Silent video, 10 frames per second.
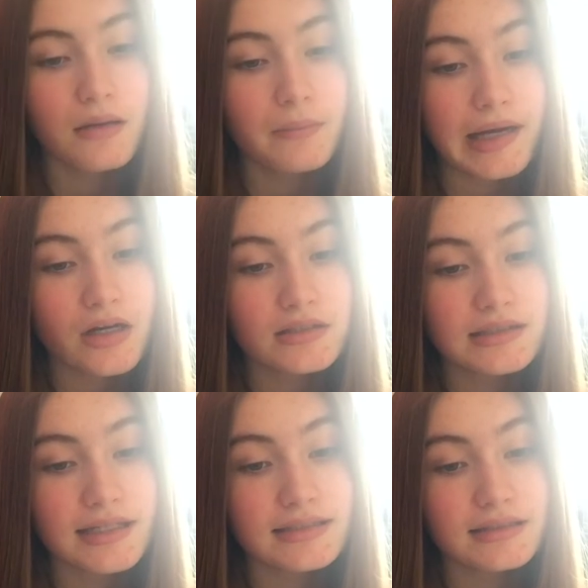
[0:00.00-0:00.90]
By
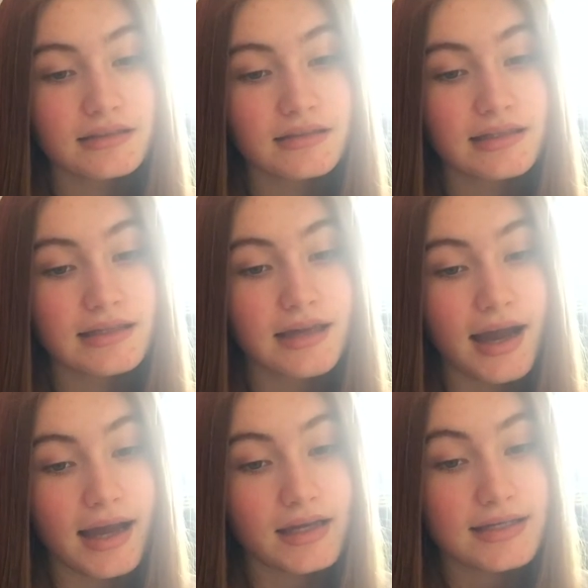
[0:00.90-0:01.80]
oxidizing the
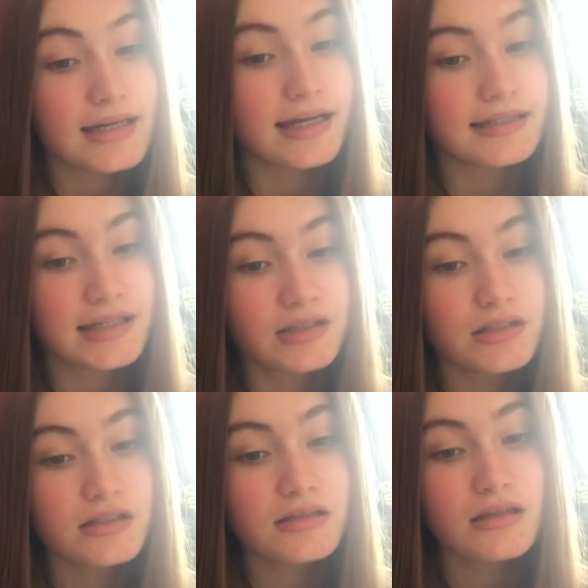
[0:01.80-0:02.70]
iodide
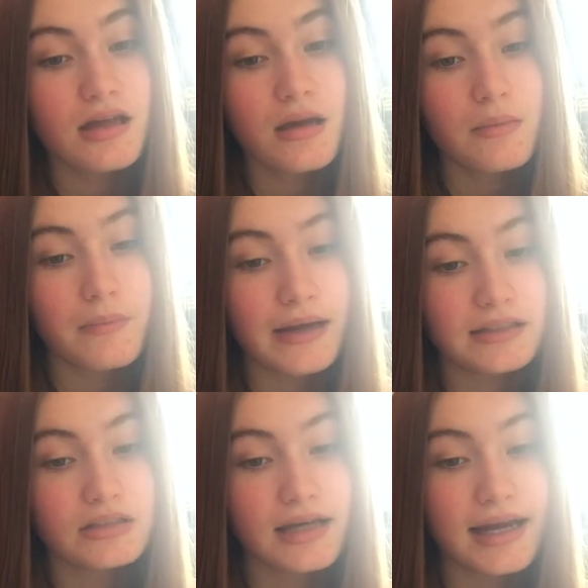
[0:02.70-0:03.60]
ions back
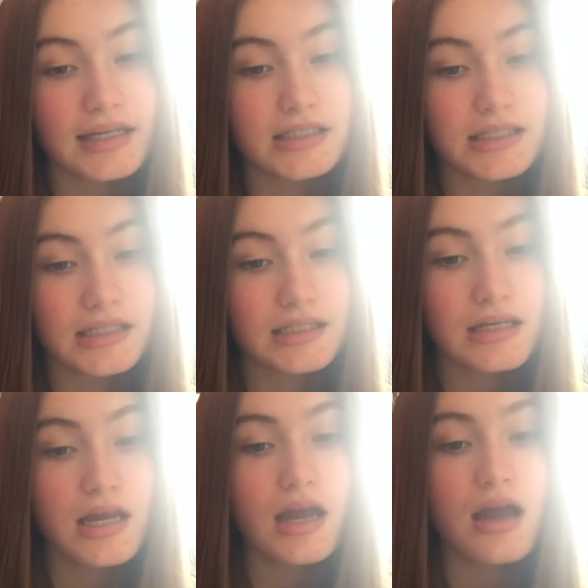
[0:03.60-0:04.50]
to iodine,
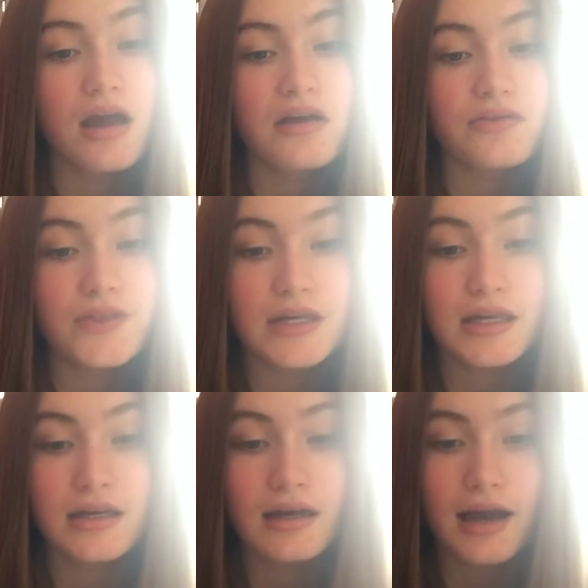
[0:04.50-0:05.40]

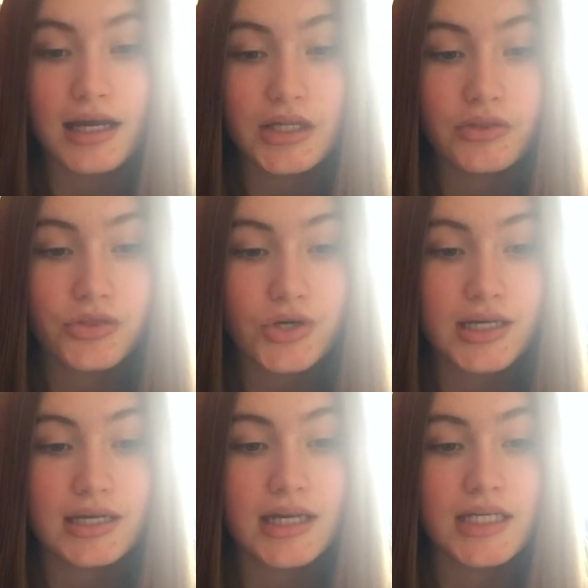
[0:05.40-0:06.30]
the ion
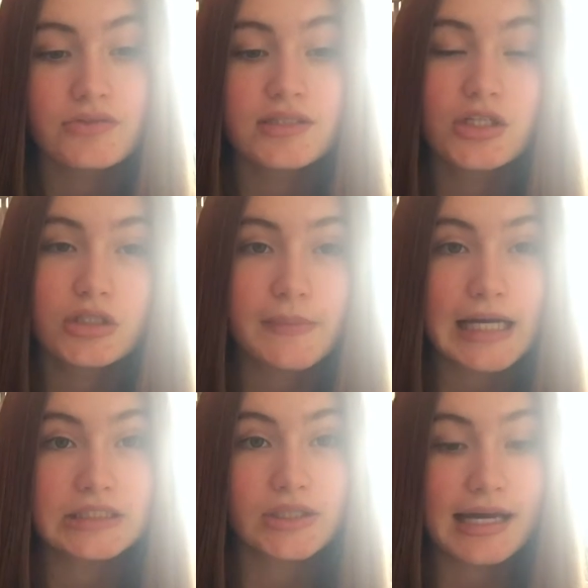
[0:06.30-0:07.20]
3 is reduced back
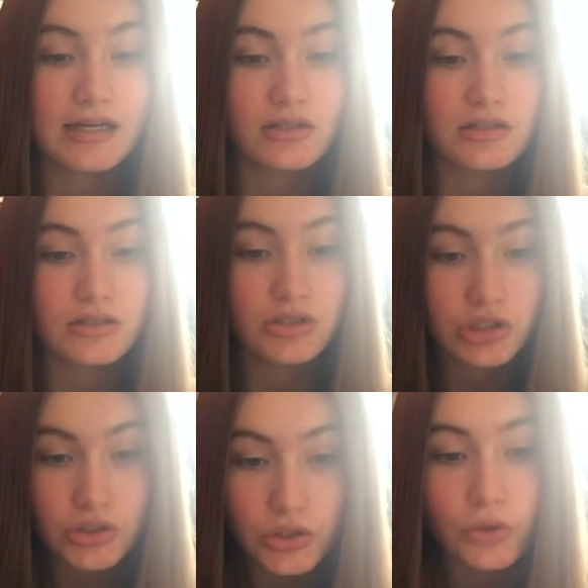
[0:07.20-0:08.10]
to ion
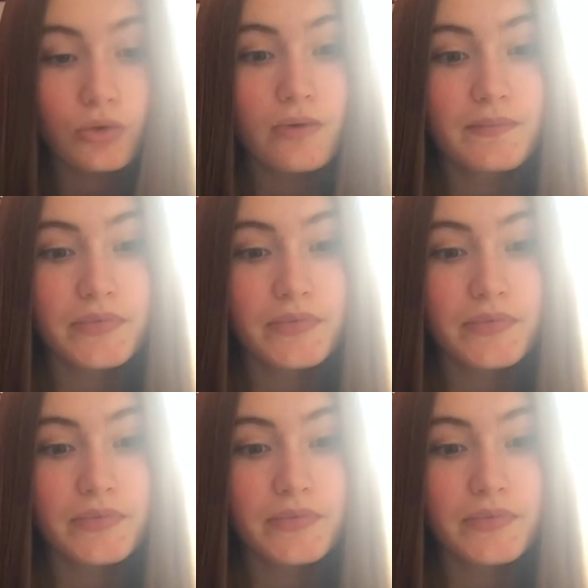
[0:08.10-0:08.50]
2,